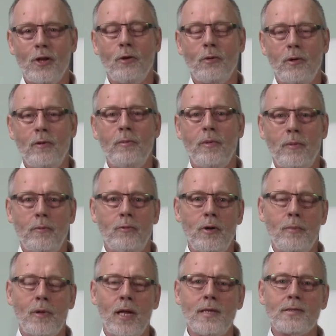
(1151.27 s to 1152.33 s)
they'll be
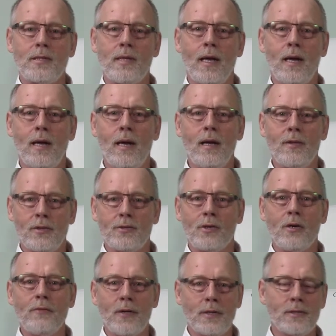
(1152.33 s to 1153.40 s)
replacing the, the
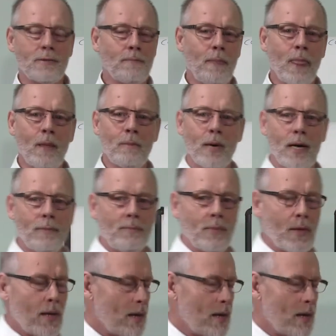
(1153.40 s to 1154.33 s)
surface. But